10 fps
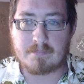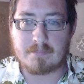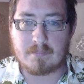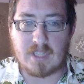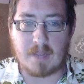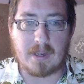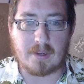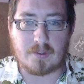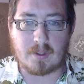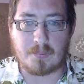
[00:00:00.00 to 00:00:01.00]
that makes
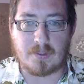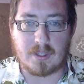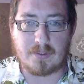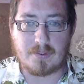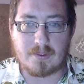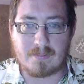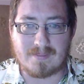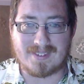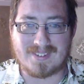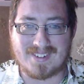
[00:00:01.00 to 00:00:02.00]
some sense,
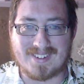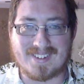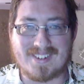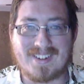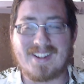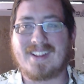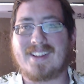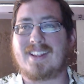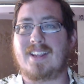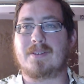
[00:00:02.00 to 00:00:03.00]

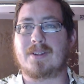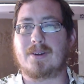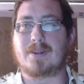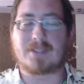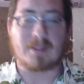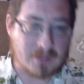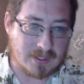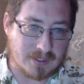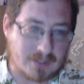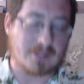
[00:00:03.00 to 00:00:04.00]
even though in some
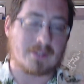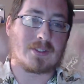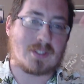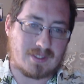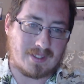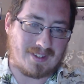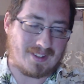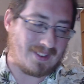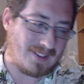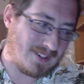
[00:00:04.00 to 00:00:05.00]
sense,
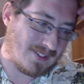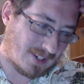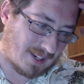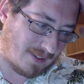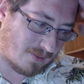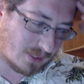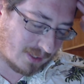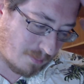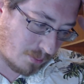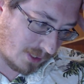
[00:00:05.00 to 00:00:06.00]
there is a kind of
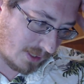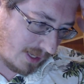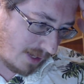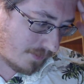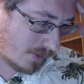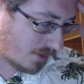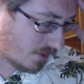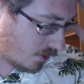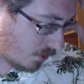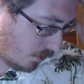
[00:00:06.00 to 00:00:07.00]
deliberate effort
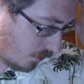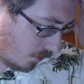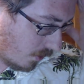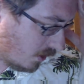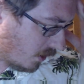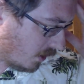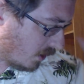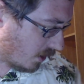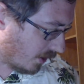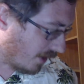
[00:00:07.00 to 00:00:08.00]
to
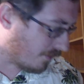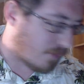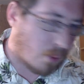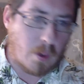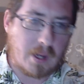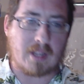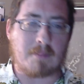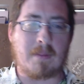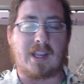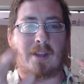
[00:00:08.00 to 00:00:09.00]
avoid it
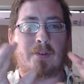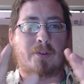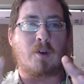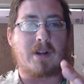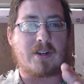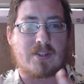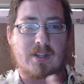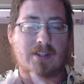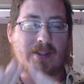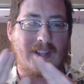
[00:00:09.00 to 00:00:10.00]
making so much
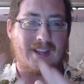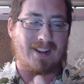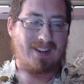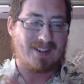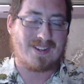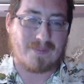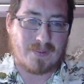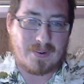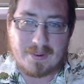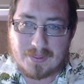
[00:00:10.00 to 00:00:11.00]
sense that it
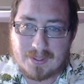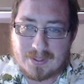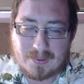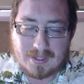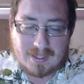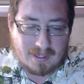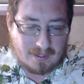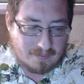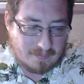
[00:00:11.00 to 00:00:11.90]
devolves into a kind of